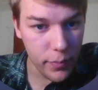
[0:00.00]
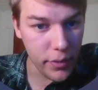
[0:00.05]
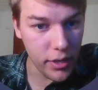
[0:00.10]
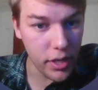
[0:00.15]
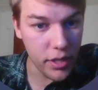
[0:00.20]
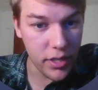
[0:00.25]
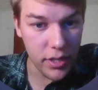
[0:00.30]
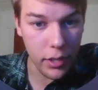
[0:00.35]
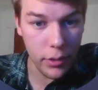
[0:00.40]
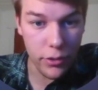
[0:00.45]
but
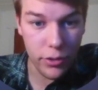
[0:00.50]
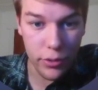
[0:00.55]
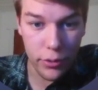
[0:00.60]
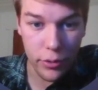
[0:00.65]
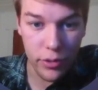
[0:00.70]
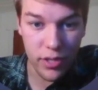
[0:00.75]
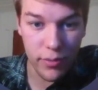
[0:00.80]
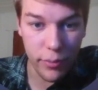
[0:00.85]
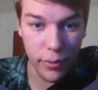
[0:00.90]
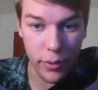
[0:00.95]
it's still
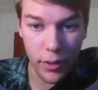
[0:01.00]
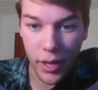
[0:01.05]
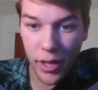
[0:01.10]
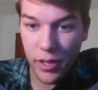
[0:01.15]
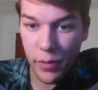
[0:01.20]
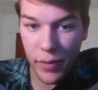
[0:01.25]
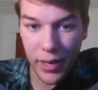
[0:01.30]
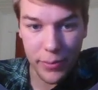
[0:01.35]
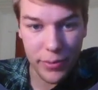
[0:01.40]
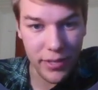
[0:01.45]
searchable on
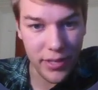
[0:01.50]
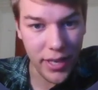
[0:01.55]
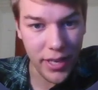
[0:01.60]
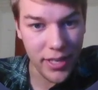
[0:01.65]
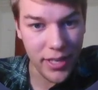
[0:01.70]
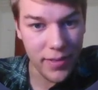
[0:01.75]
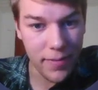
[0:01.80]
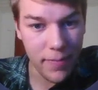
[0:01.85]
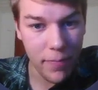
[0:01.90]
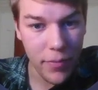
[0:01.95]
the
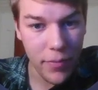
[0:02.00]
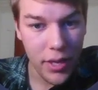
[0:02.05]
website.